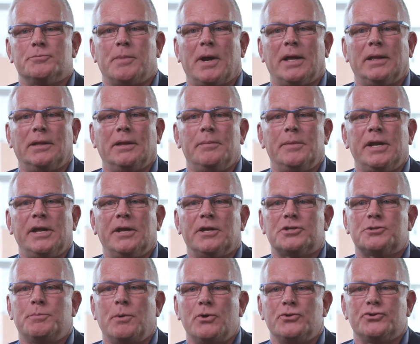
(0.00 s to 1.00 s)
by limiting
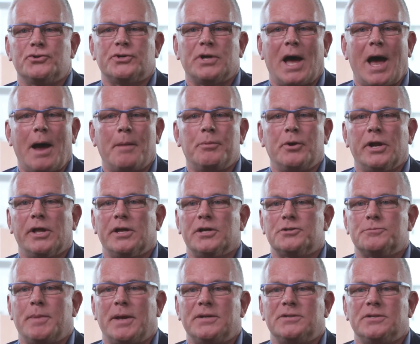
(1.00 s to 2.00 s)
exposure to operating
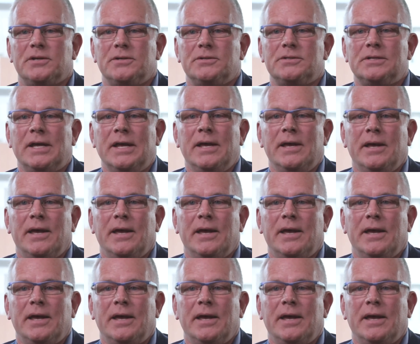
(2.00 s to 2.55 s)
expenses